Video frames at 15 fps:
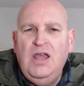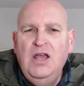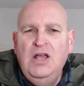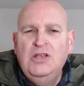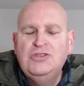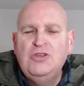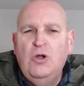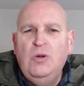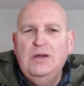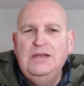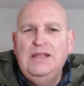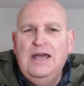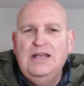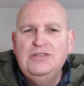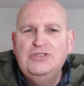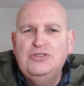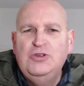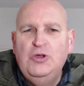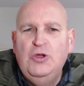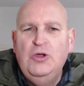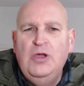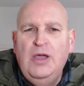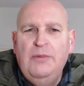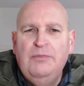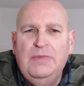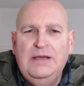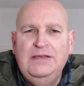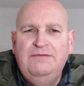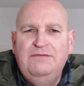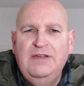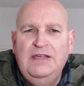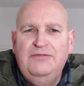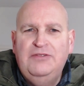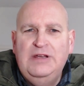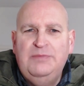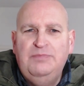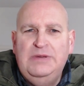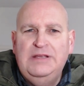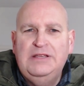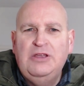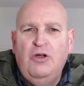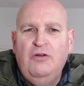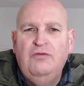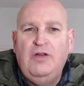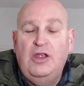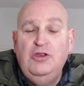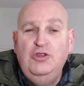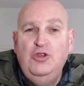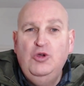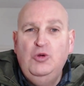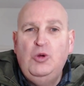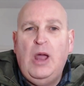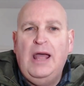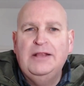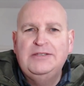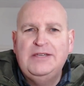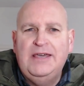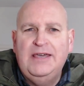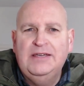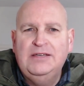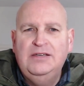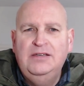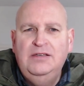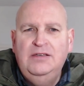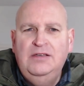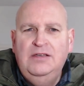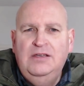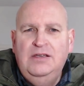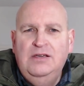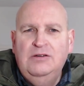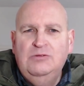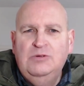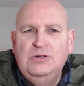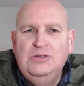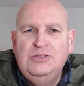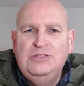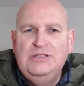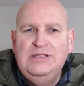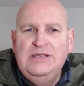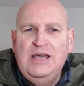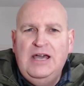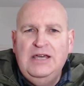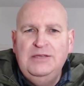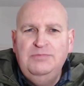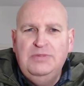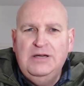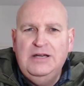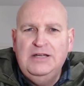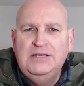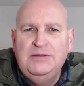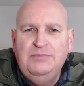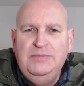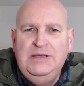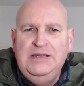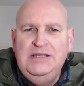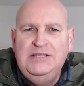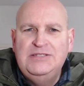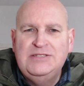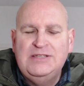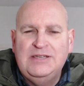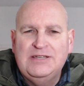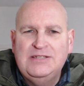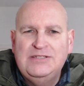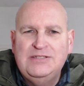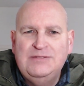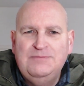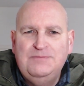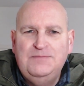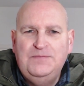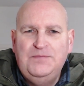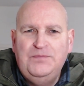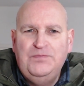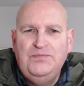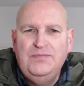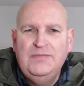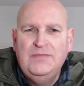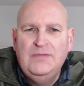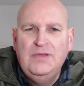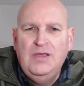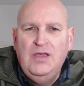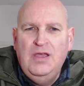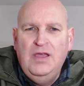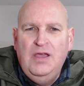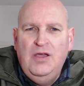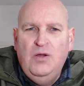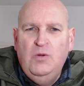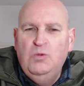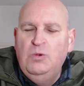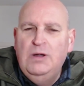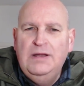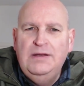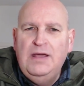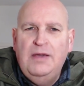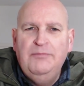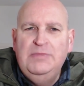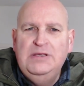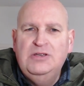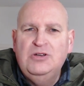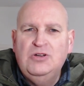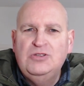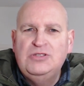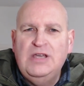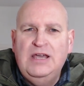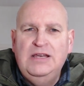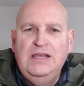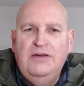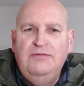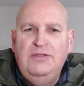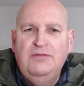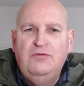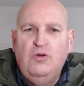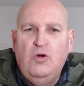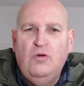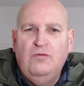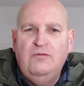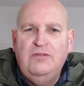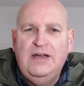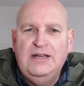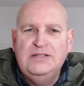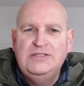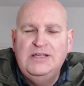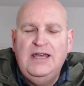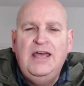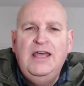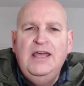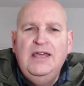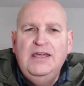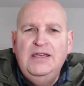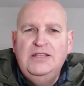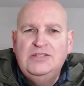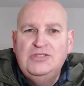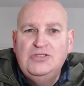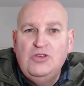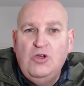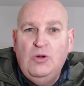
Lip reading: So last year, my favorite bit of new tech was the iPad Mini 6. One, because I love the form factor, it's so